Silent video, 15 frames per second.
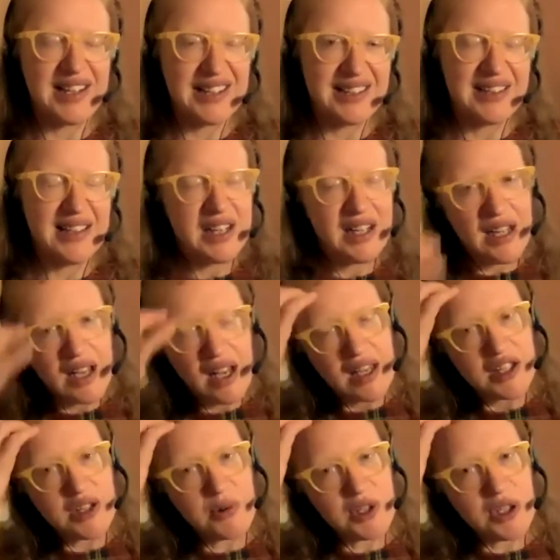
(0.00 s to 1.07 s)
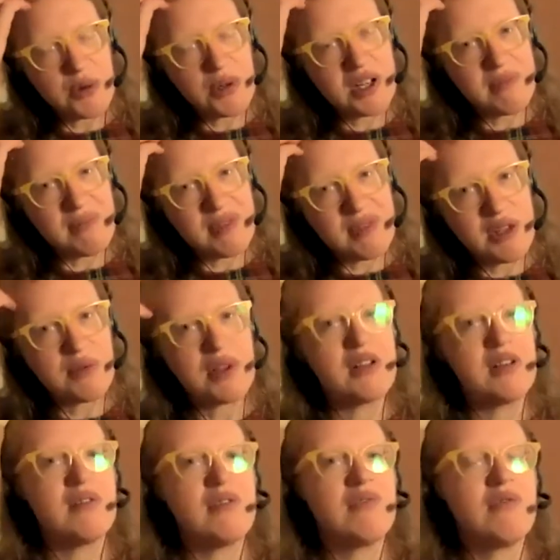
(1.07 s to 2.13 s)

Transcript: And you can